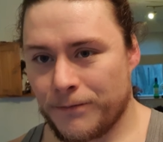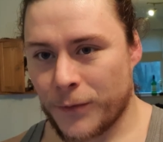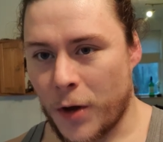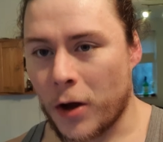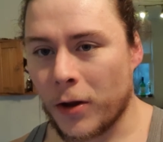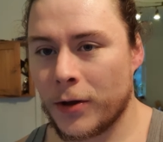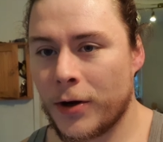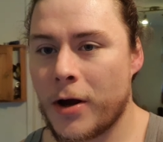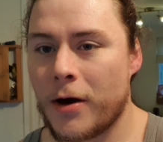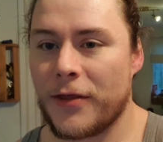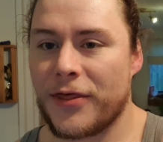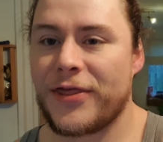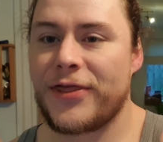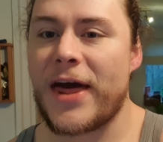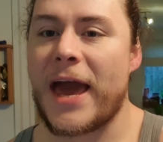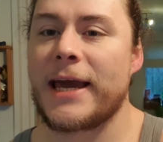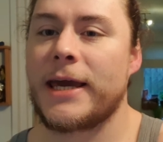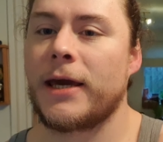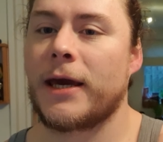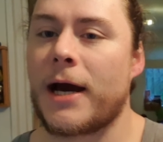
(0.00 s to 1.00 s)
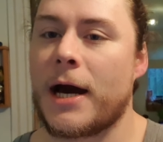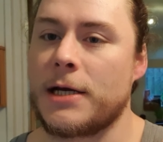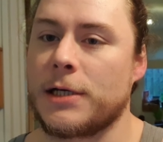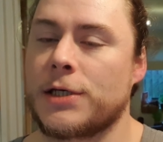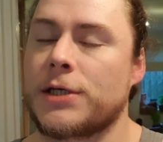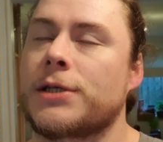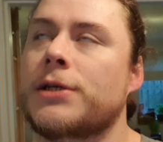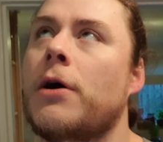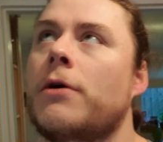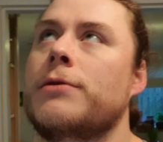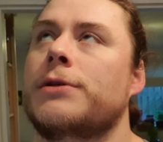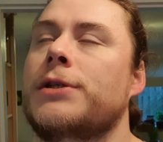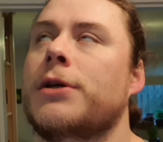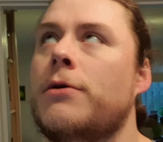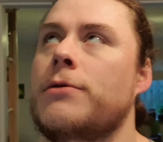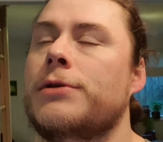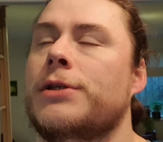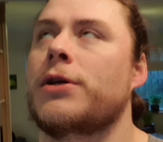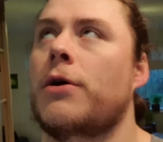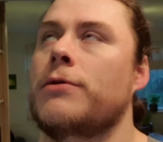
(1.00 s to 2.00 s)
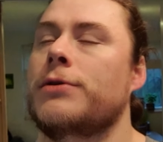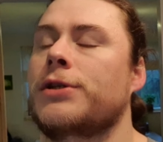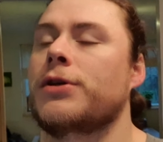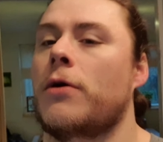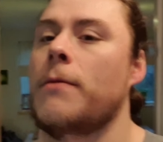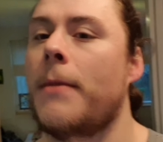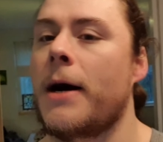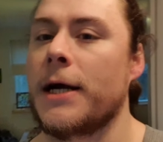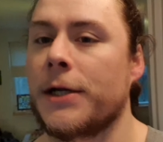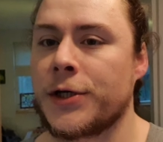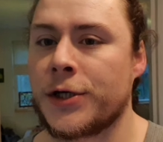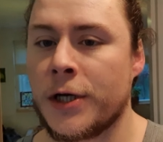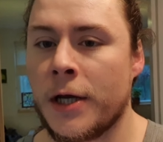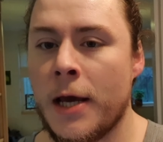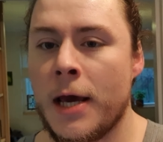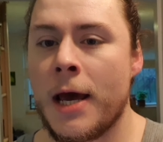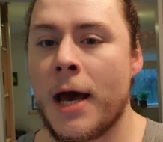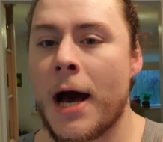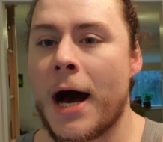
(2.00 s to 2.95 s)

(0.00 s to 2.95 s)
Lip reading: all in all, thank you guys so much.